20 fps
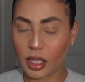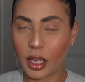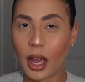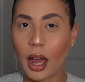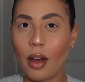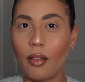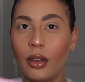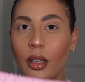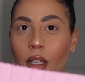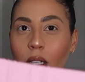They
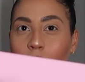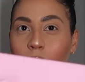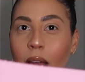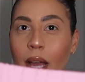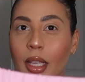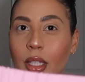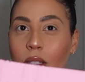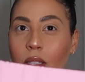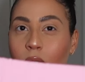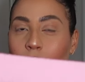have an
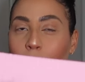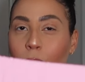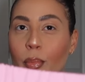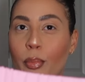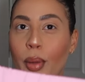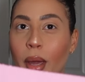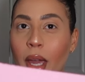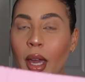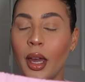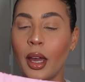
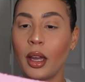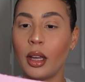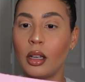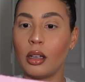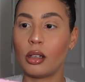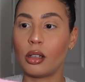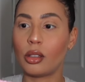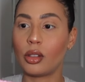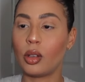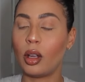elastic
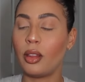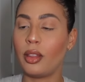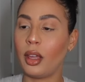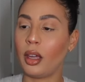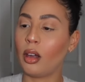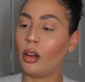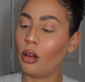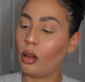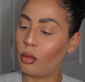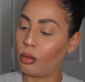band, so I
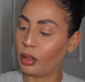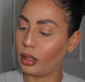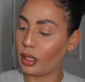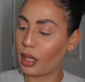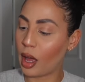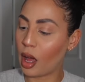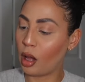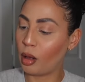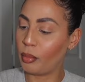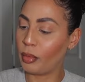think it'll
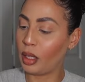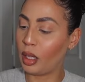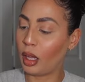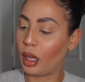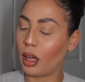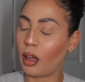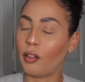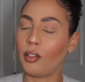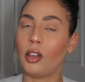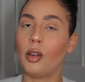really help
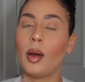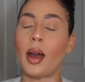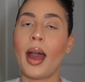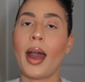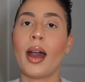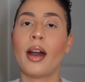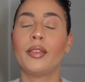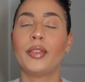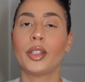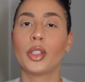me if you
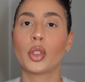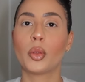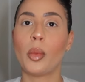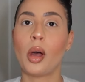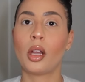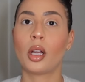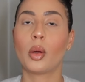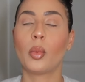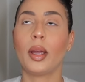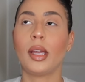have a
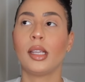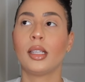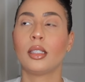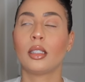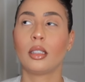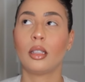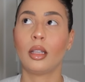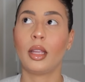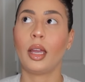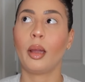smaller
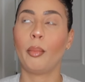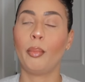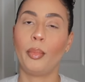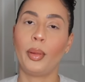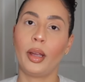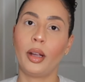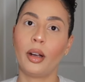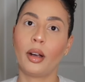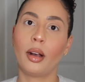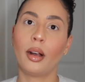waist to like
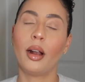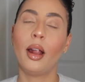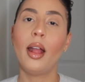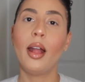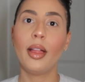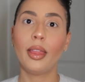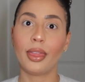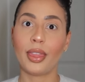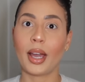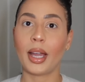bigger
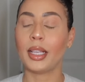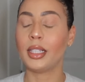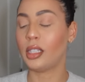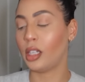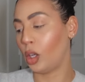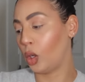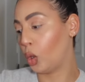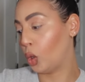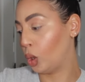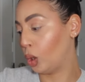thighs
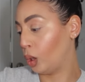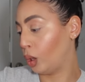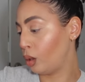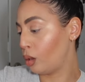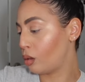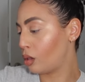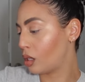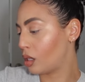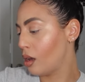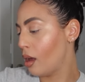and
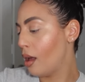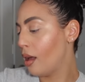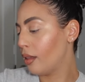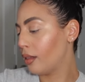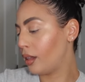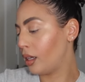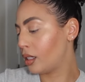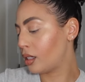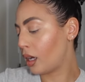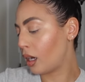glutes.
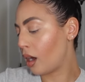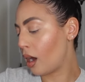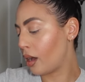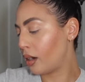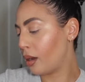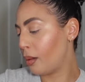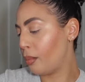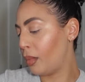These I got in a